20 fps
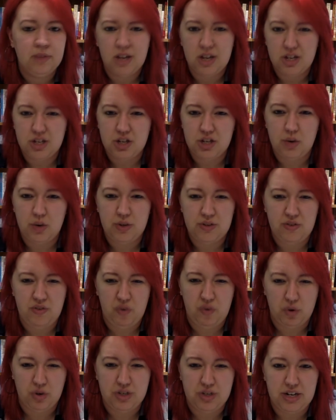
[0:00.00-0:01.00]
So it's
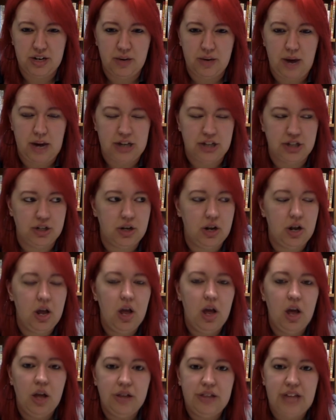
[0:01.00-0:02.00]
forced interaction.
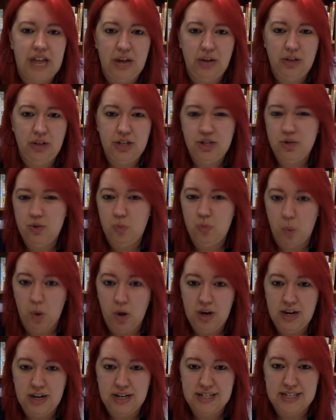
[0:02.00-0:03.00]
They only do
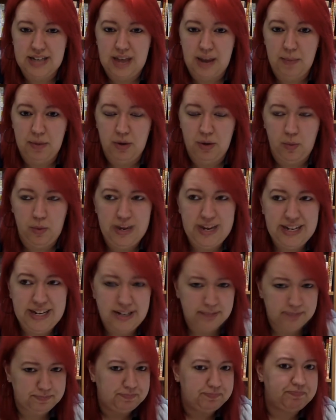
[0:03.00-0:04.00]
1 assignment a week,
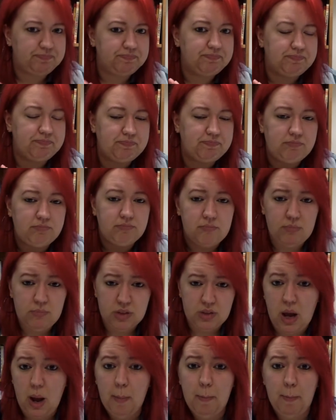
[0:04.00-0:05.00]

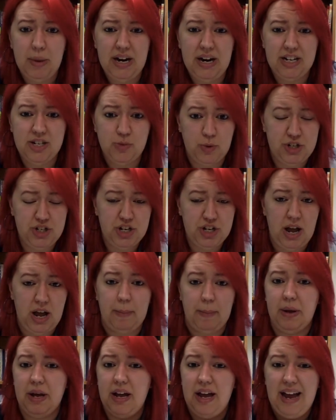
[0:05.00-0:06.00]
but I switch it up.
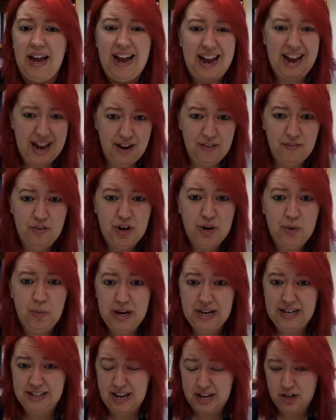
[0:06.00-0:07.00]
Every
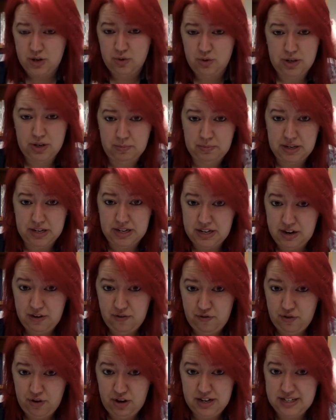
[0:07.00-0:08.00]
week they do something
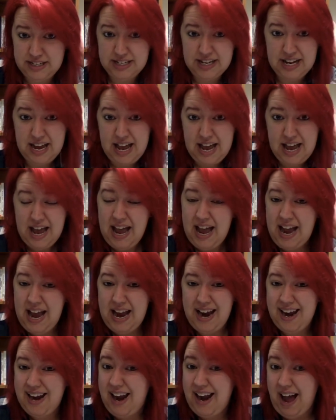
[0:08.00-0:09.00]
different.
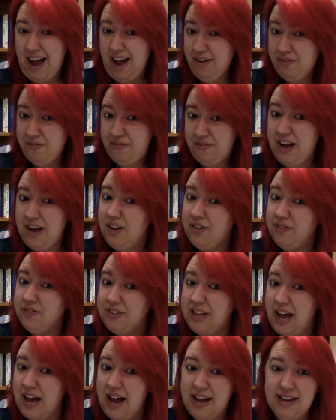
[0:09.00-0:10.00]
And I found
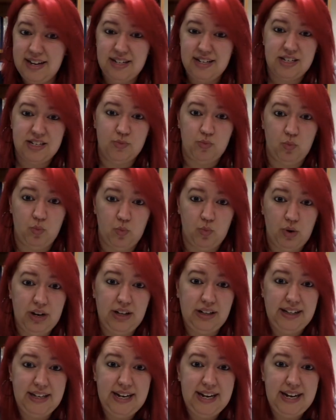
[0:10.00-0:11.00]
that it's
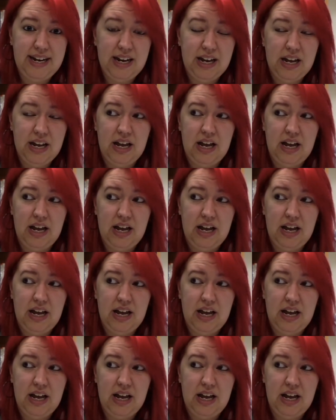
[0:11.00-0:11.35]
really,